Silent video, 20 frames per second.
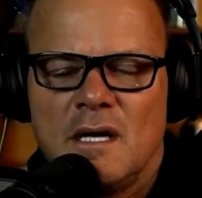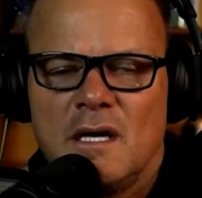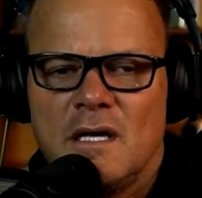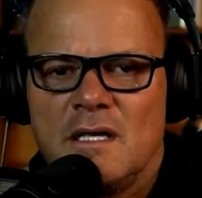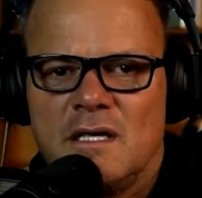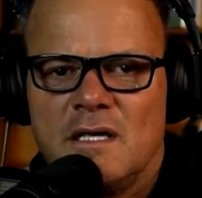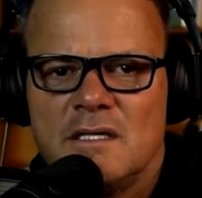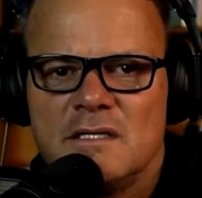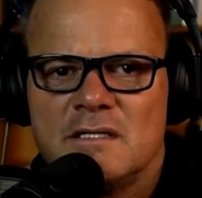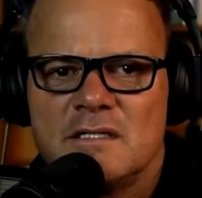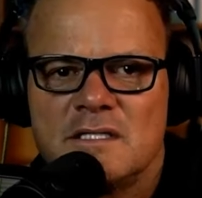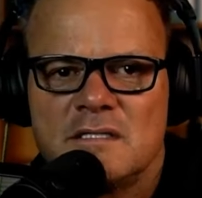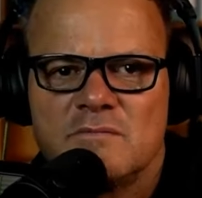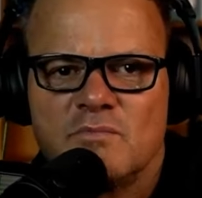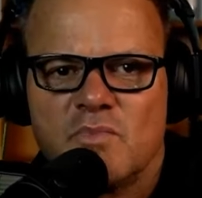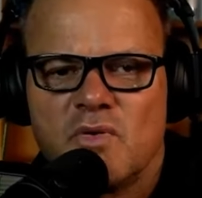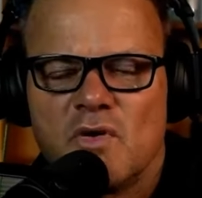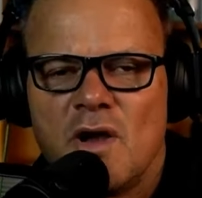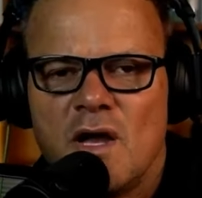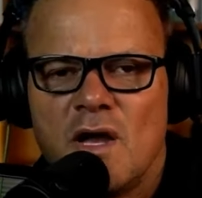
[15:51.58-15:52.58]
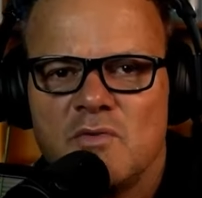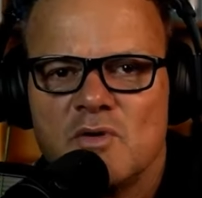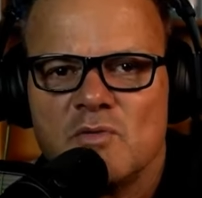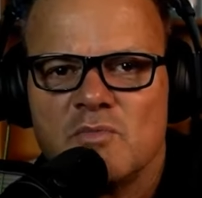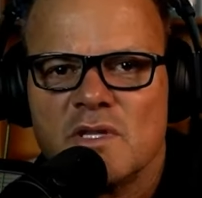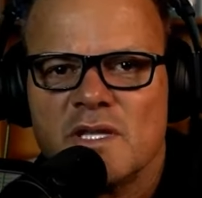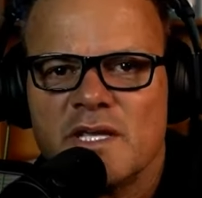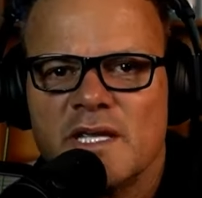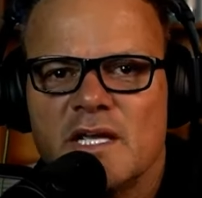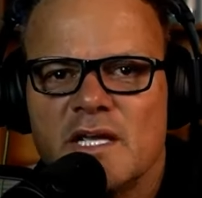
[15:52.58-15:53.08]
is
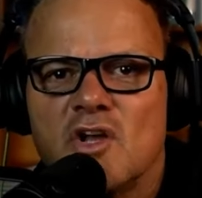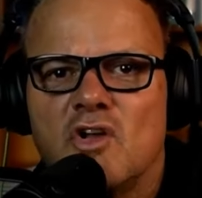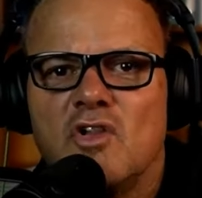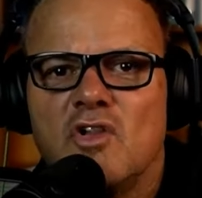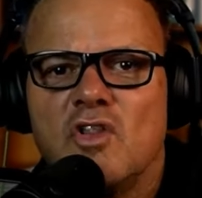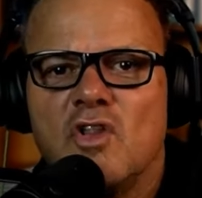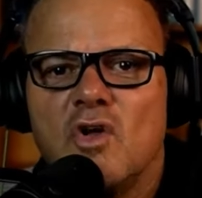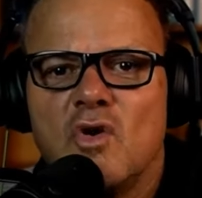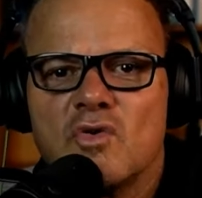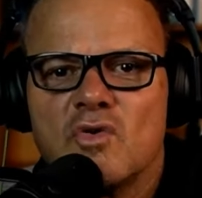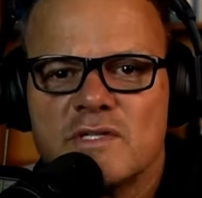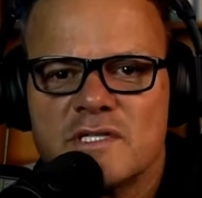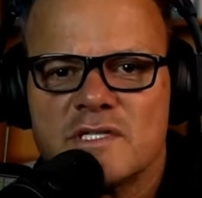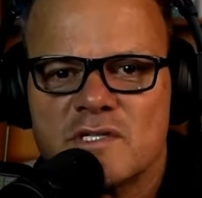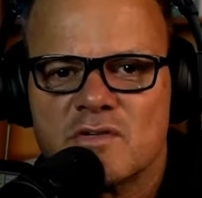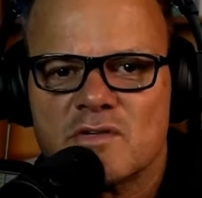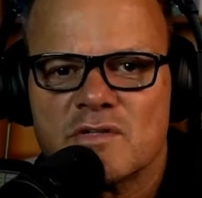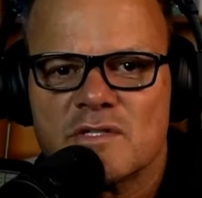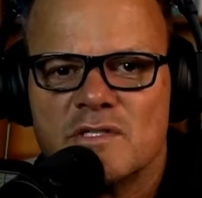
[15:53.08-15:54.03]
probably closer